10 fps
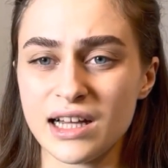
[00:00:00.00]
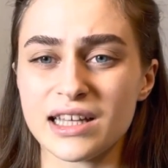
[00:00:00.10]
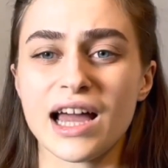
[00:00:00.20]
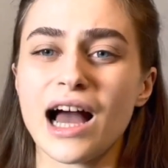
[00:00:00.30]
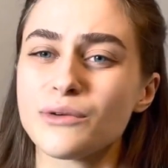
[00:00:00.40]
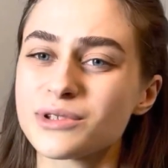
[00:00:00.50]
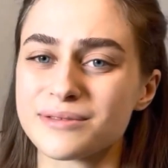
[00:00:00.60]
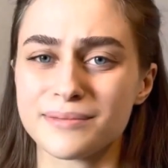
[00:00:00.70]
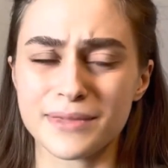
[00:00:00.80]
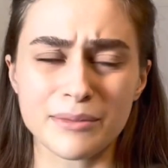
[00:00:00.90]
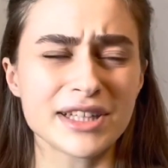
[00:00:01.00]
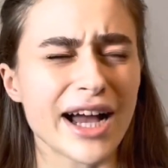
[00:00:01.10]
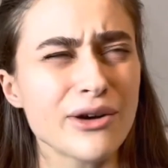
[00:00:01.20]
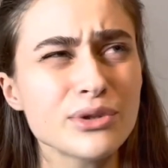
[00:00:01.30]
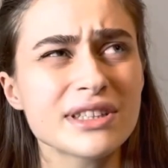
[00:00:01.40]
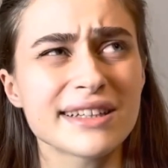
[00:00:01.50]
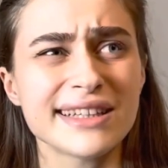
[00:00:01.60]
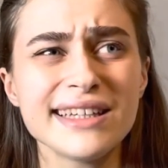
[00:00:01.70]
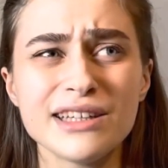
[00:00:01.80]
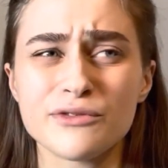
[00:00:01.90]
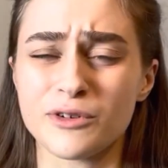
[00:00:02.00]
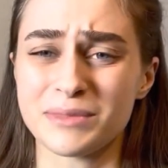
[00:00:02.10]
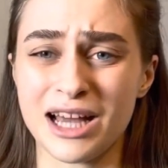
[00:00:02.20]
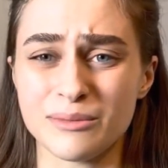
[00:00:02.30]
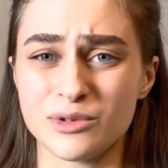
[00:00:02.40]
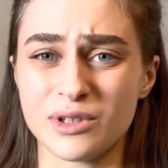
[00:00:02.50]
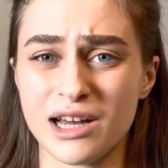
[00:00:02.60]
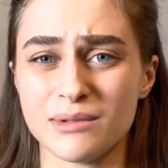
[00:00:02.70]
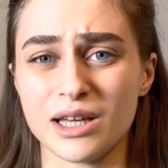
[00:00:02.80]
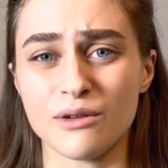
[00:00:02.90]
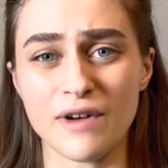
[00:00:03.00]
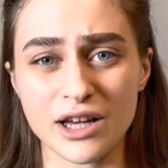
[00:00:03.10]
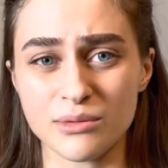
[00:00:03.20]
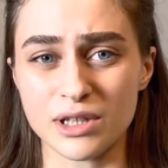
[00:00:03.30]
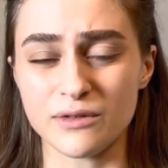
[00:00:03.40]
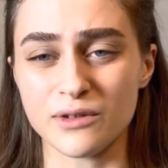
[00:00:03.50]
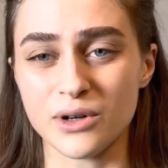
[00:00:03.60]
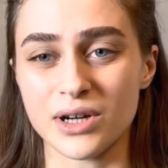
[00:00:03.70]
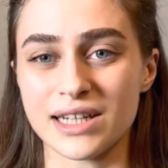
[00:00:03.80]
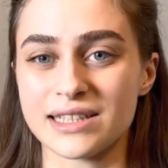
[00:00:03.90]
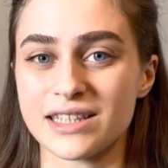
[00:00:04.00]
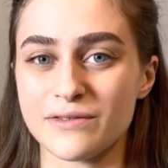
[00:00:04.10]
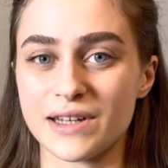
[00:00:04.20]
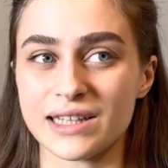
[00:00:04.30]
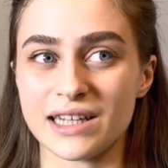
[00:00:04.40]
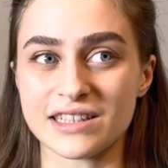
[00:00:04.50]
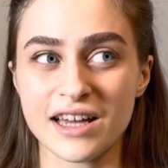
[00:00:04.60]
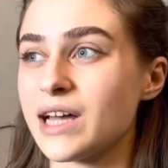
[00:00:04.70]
Like I would, I mean, I would clean from time to time, like vacuum the floor and stuff like that.